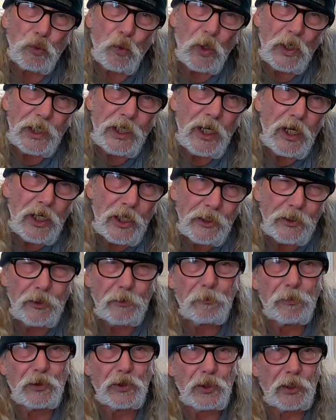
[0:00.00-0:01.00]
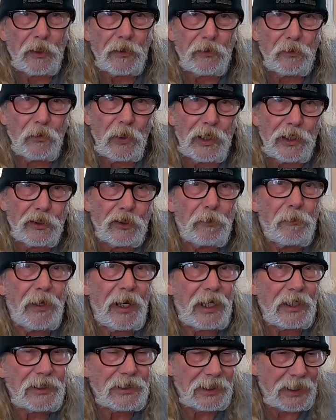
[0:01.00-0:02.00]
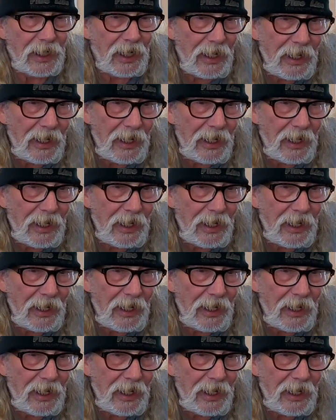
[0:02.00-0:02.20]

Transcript: 100% of the rated capacity.